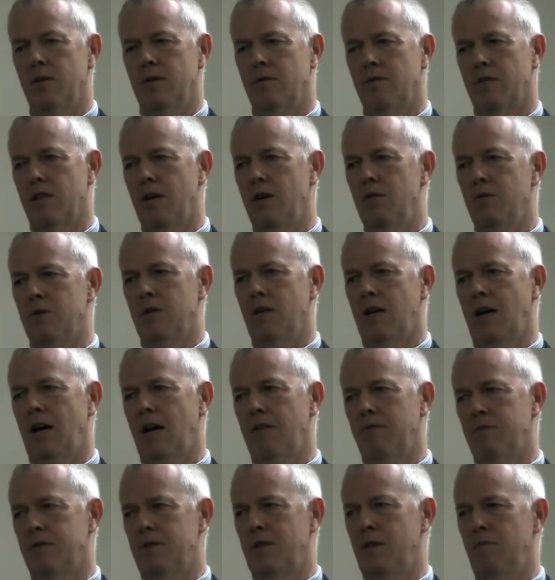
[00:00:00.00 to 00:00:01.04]
those that
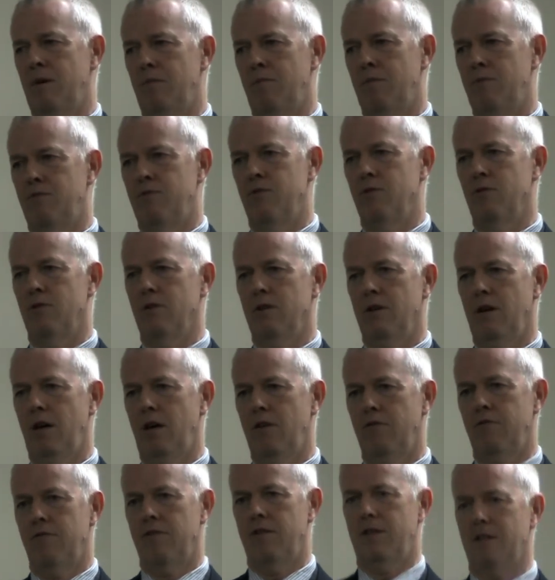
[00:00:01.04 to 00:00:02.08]
have seen me before,
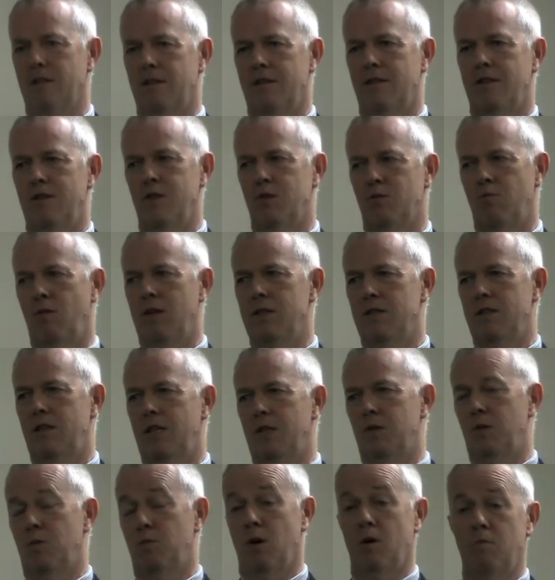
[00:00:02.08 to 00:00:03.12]
hopefully this
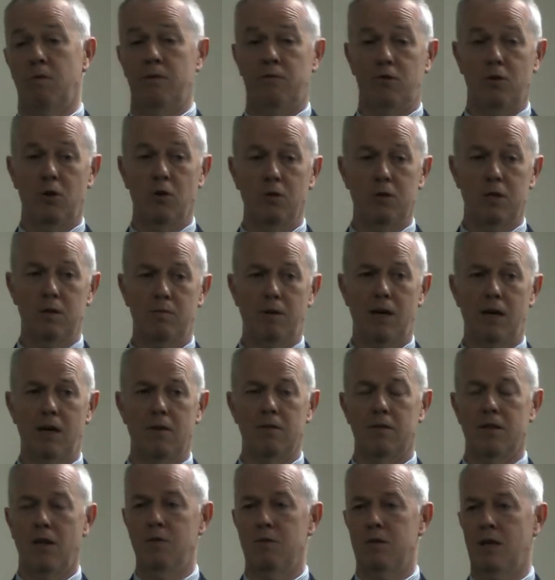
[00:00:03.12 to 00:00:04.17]
resonates with what we've talked
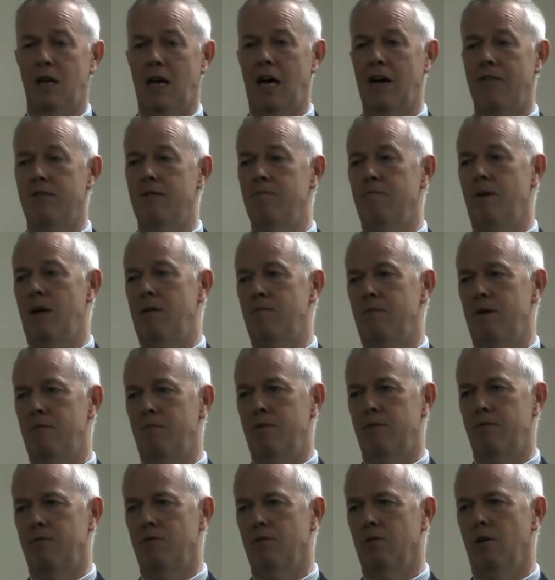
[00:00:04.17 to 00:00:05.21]
about. Those that haven't met me
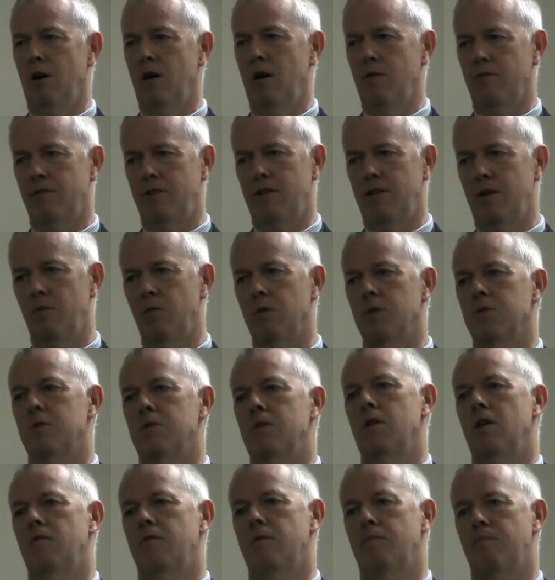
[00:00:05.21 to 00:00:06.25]
before, hopefully you will
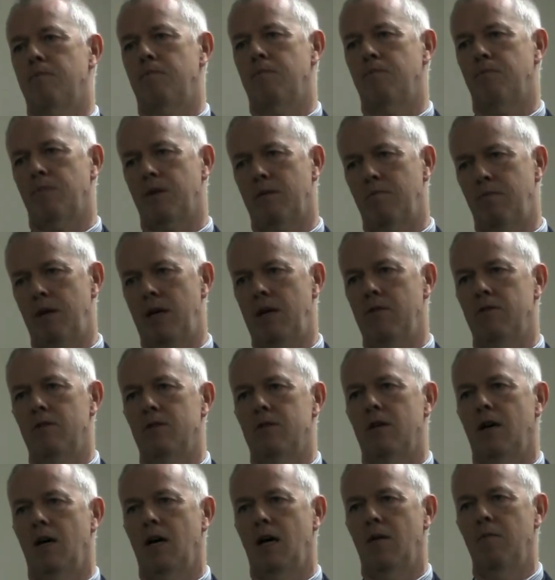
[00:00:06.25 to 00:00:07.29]
see over a period of
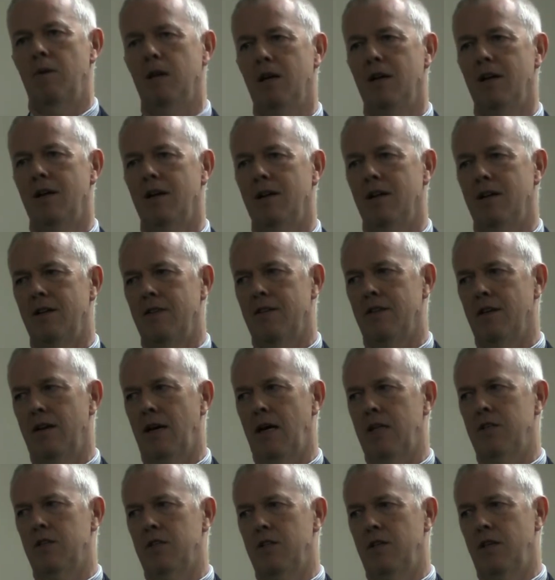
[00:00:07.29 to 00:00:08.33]
time that
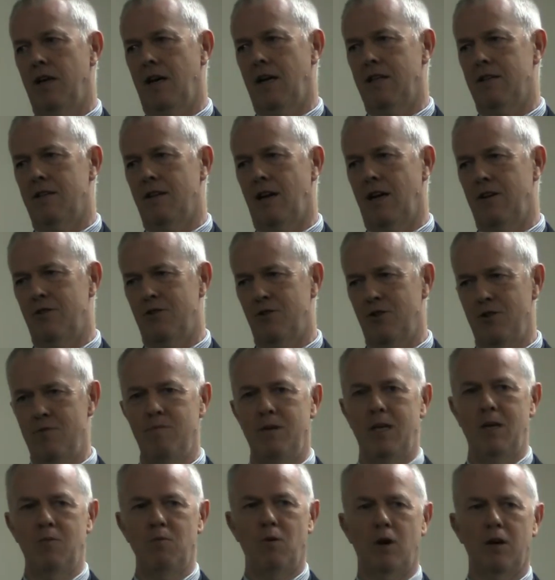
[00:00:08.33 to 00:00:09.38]
actually I do
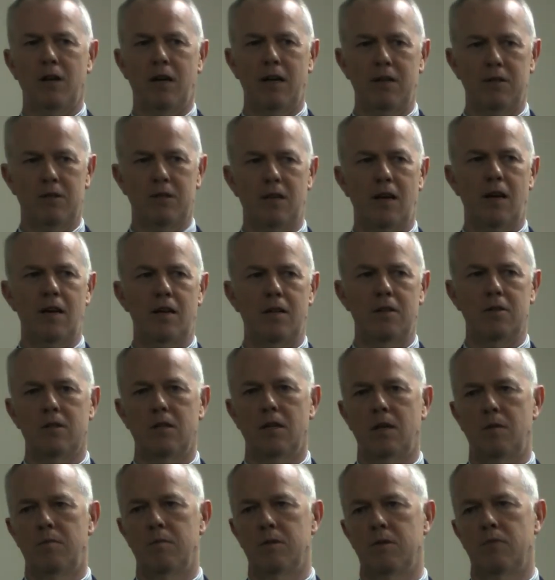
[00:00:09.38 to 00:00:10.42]
mean what I say in
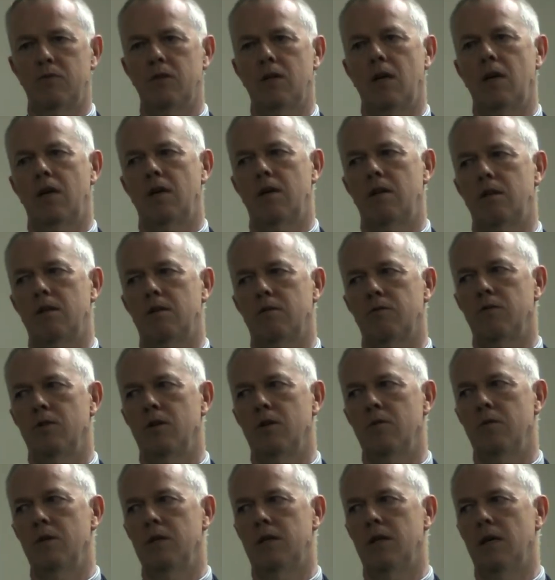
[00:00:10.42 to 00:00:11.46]
terms of taking this
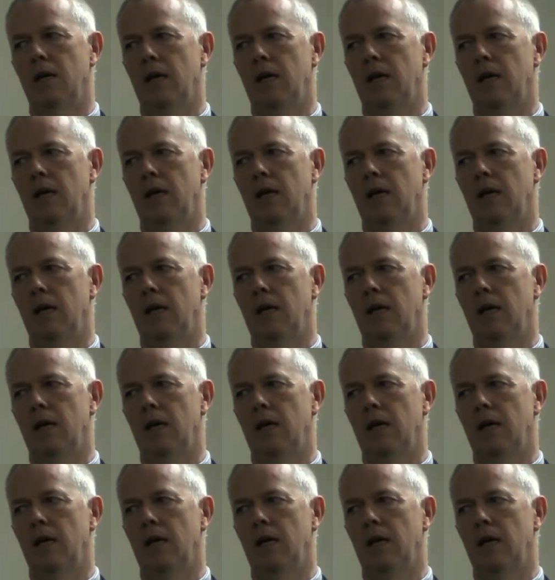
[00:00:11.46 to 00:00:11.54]
forward.